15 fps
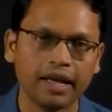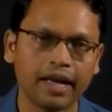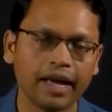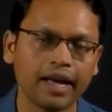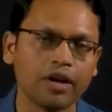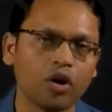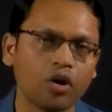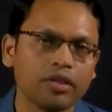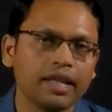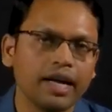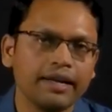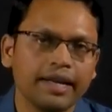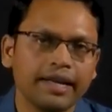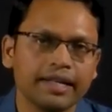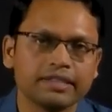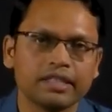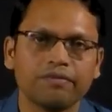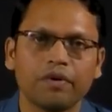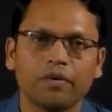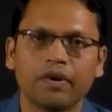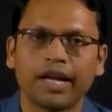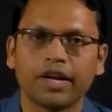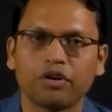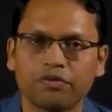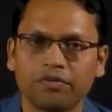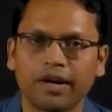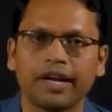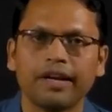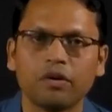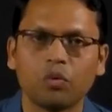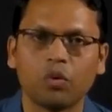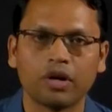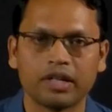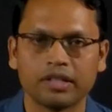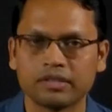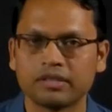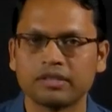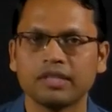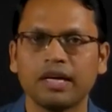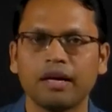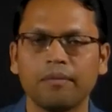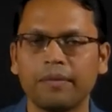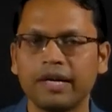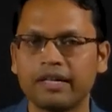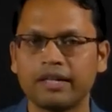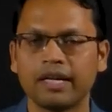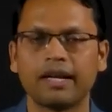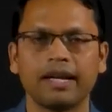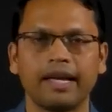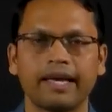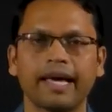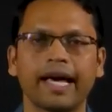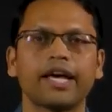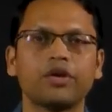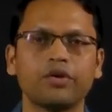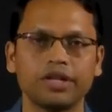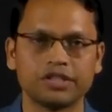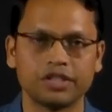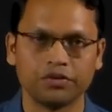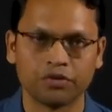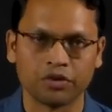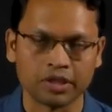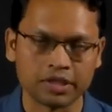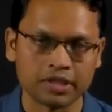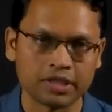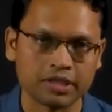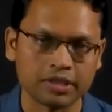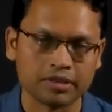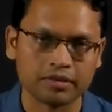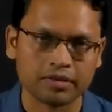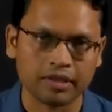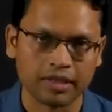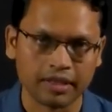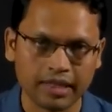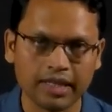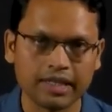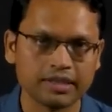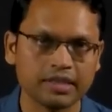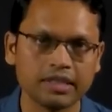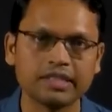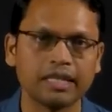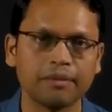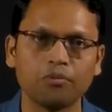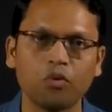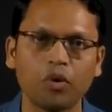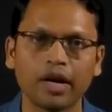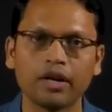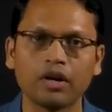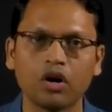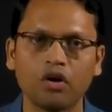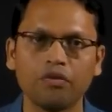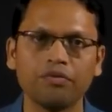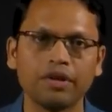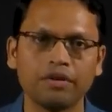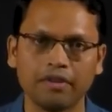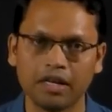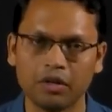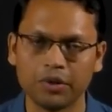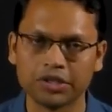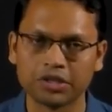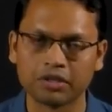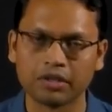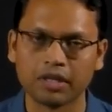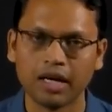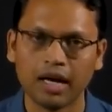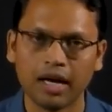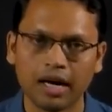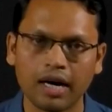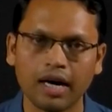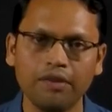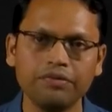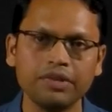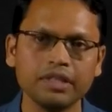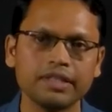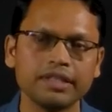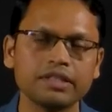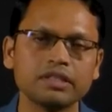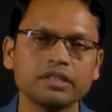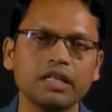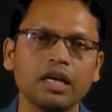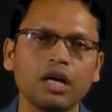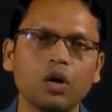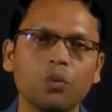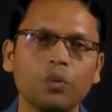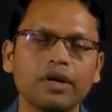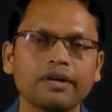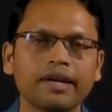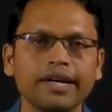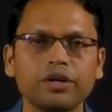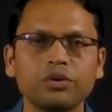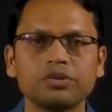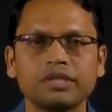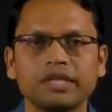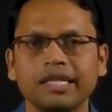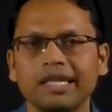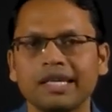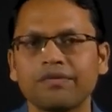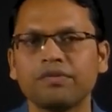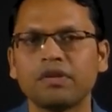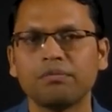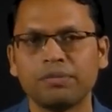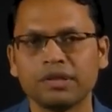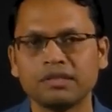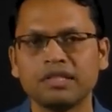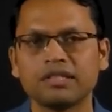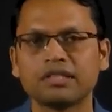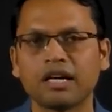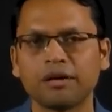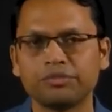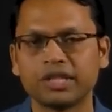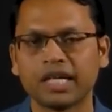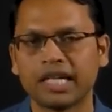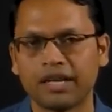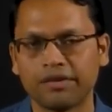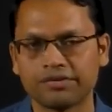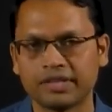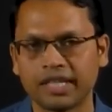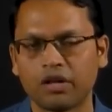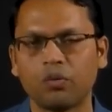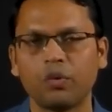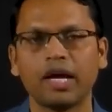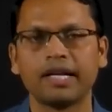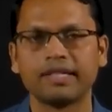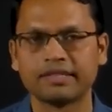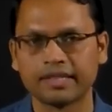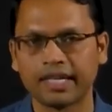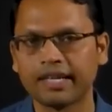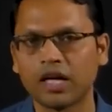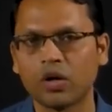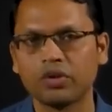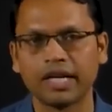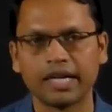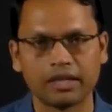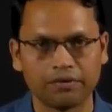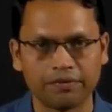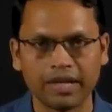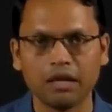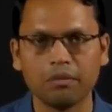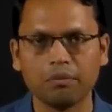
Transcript: And on that data set, we would like to find what is metric like accuracy, for instance. That is the step one of evaluation. After this, we try to see if the business objectives that we had set out at the very